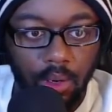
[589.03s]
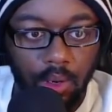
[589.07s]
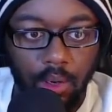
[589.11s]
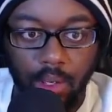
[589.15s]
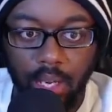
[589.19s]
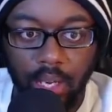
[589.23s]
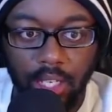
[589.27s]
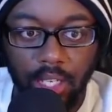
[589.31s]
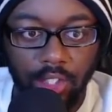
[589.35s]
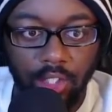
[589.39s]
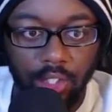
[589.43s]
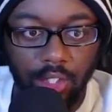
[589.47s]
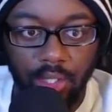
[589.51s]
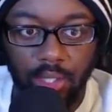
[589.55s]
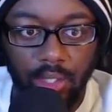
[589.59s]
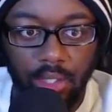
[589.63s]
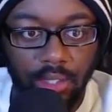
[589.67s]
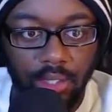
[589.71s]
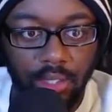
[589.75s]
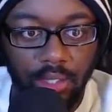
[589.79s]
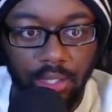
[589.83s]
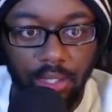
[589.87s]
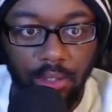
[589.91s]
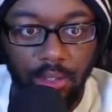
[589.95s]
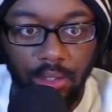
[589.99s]
Okay, Trunks.
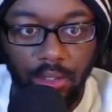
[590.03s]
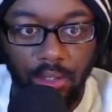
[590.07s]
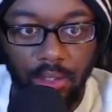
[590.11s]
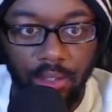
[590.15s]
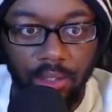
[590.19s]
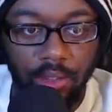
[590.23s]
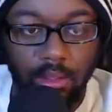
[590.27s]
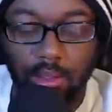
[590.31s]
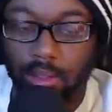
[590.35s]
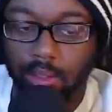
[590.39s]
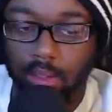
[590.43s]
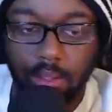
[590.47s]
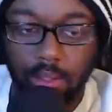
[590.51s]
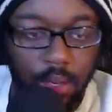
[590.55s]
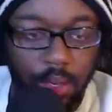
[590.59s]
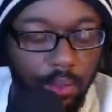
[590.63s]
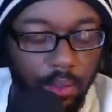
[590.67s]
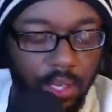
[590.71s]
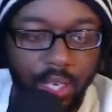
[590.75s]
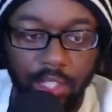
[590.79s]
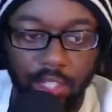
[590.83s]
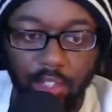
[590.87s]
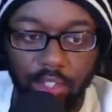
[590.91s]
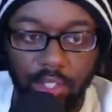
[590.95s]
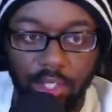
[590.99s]

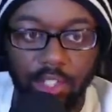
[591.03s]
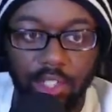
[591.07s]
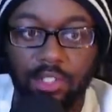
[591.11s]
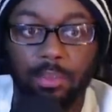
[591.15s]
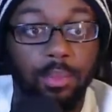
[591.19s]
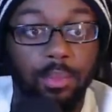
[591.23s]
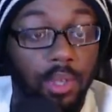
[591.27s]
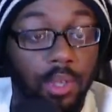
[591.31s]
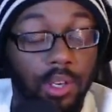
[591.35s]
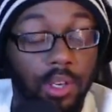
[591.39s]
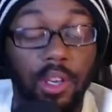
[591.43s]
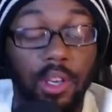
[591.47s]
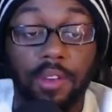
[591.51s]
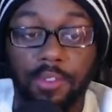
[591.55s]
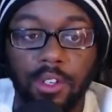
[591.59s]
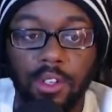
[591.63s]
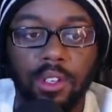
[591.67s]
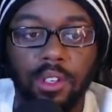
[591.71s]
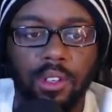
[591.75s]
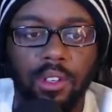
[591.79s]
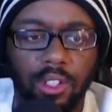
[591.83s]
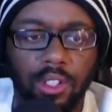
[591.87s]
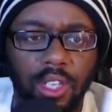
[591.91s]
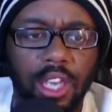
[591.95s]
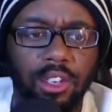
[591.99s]
Okay, Trunks. If you
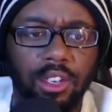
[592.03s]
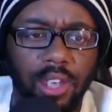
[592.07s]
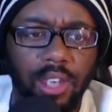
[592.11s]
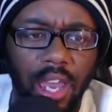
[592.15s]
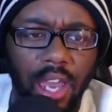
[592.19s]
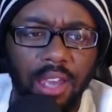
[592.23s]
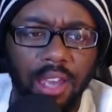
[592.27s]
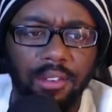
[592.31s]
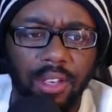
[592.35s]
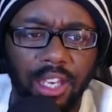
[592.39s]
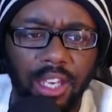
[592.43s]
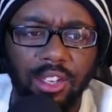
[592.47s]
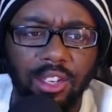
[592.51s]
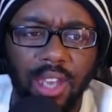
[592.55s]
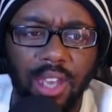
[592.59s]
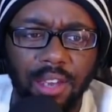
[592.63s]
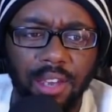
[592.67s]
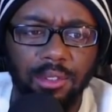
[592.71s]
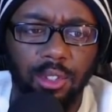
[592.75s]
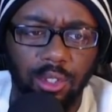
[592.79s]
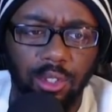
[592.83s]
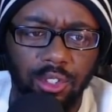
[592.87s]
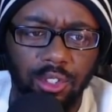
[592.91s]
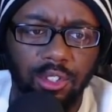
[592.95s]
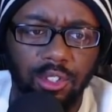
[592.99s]
can you have
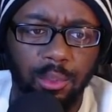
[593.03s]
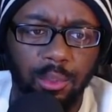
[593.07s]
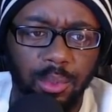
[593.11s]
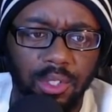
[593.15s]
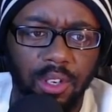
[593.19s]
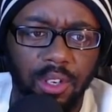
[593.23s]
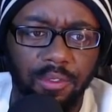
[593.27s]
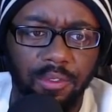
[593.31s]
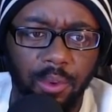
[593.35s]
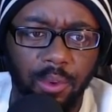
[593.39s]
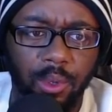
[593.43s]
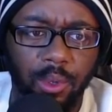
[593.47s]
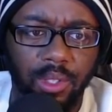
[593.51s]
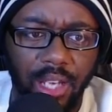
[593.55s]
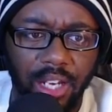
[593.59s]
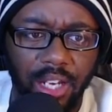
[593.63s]
your Super Saiyan 4 Daddy